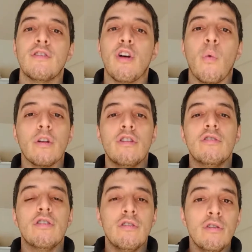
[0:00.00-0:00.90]
So what to,
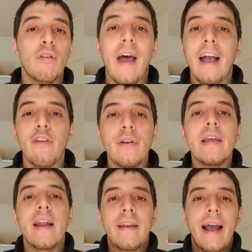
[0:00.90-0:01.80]
to do that, you
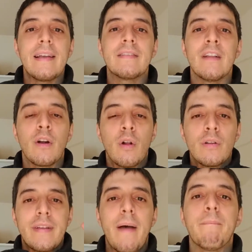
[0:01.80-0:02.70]
need a nice little
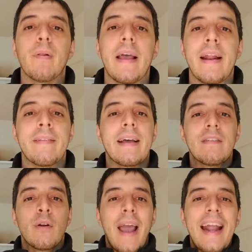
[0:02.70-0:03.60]
template, a nice
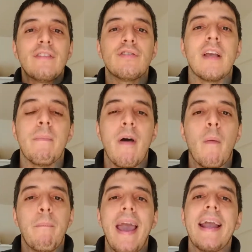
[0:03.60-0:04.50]
little
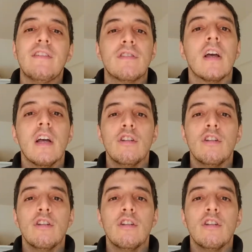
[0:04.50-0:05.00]
HTML page